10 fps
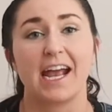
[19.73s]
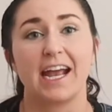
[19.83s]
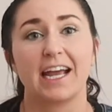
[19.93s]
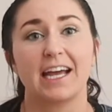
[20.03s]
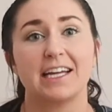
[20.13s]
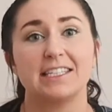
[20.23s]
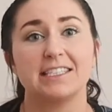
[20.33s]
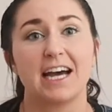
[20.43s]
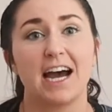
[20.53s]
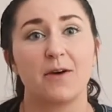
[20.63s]

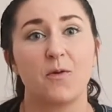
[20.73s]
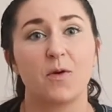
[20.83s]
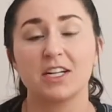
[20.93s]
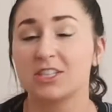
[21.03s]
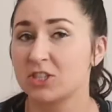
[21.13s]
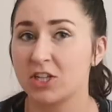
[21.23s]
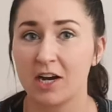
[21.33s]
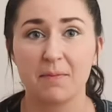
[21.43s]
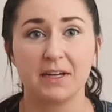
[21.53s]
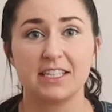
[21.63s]
and I want to
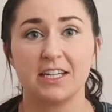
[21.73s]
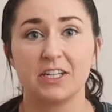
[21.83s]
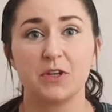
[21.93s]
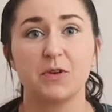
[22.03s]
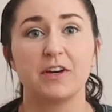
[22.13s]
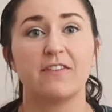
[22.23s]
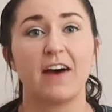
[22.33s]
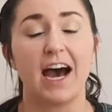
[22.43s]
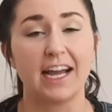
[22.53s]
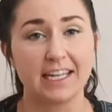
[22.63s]
start by telling you if
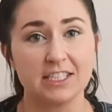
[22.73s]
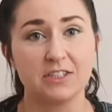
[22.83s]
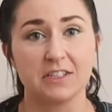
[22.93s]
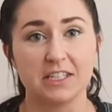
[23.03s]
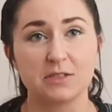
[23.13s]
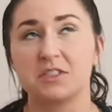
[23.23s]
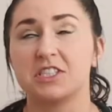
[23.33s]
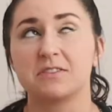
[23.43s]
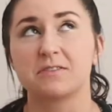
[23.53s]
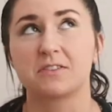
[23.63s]
I can do this,
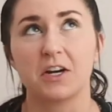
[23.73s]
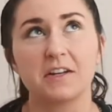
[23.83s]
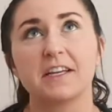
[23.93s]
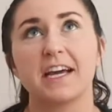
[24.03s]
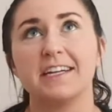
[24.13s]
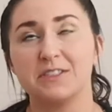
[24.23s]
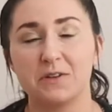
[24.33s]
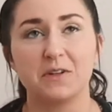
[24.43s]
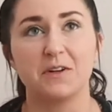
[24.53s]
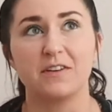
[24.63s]
which currently I
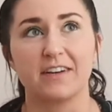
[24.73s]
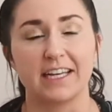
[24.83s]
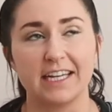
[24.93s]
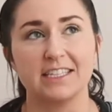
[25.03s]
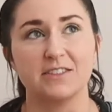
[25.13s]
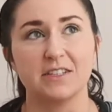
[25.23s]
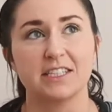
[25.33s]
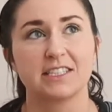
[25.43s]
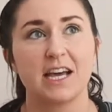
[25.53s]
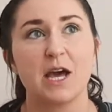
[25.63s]
don't know if I can do
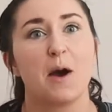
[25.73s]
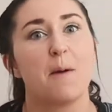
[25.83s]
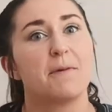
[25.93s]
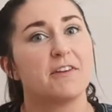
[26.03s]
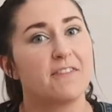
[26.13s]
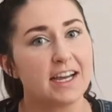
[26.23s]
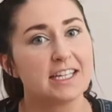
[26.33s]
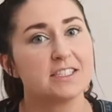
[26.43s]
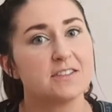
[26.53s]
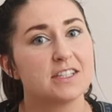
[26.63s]
this, but if I
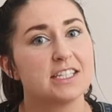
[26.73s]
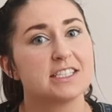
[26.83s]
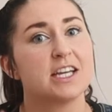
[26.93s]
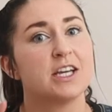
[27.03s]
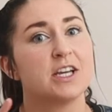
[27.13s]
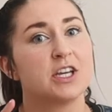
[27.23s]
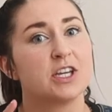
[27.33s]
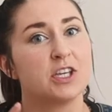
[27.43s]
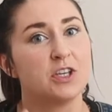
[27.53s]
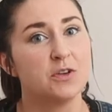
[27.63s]
can do this,
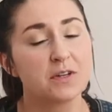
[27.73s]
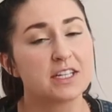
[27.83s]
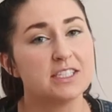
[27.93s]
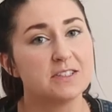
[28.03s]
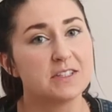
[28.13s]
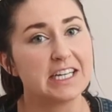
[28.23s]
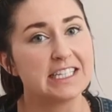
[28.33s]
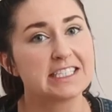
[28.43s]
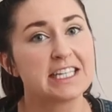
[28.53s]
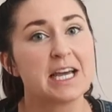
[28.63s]
you can do this,